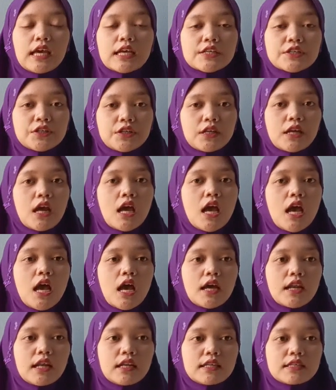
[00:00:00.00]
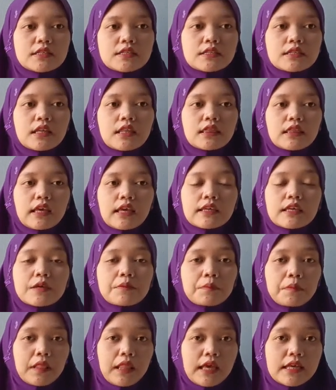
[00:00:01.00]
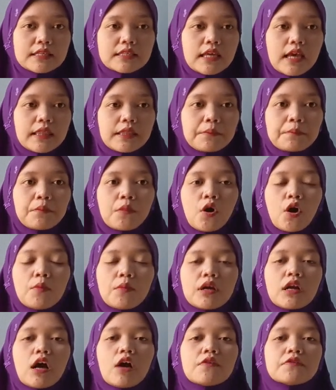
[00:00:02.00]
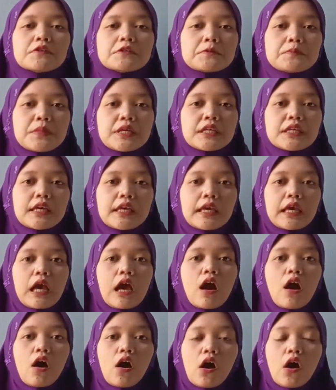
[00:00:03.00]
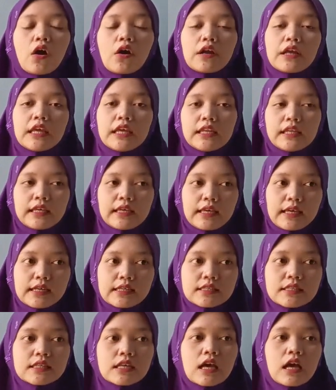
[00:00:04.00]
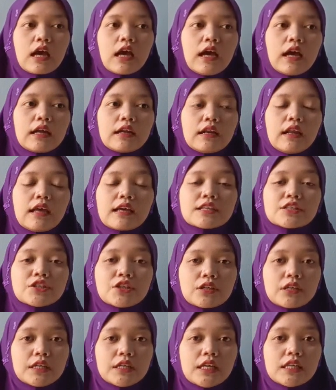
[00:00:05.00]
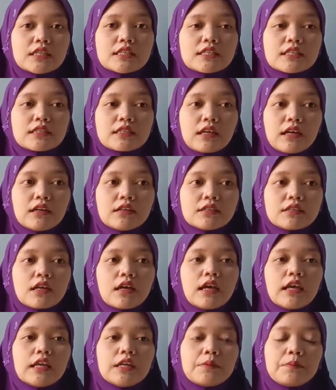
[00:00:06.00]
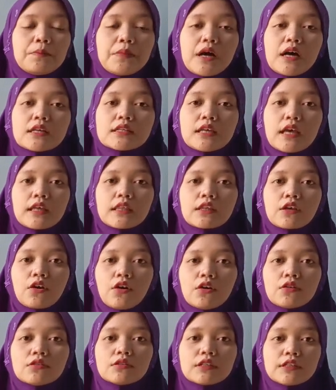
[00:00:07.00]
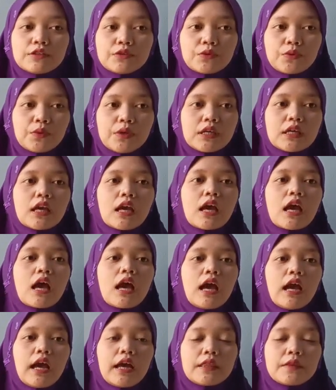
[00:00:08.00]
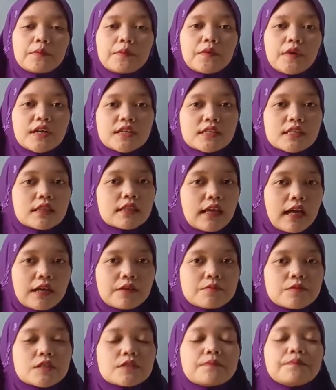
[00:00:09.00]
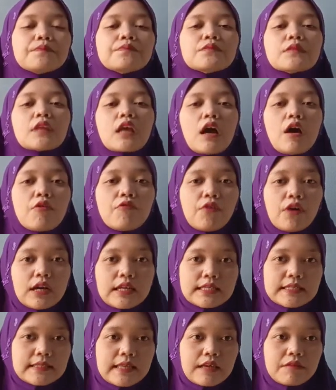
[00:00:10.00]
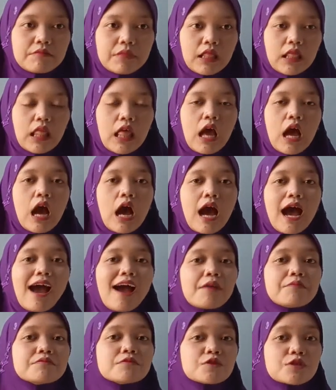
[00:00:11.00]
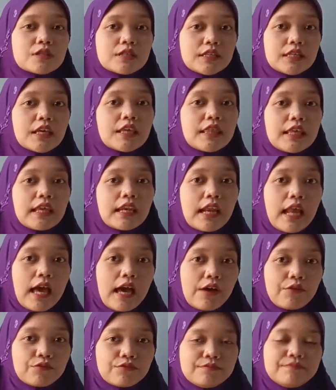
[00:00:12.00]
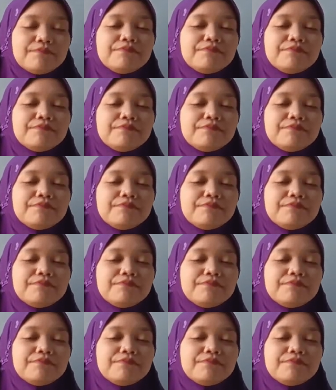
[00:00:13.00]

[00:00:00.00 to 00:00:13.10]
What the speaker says: action that is taking place at the moment of speaking or indicates an action that starts in the past and continuing at the present times. For example, I'm sitting now.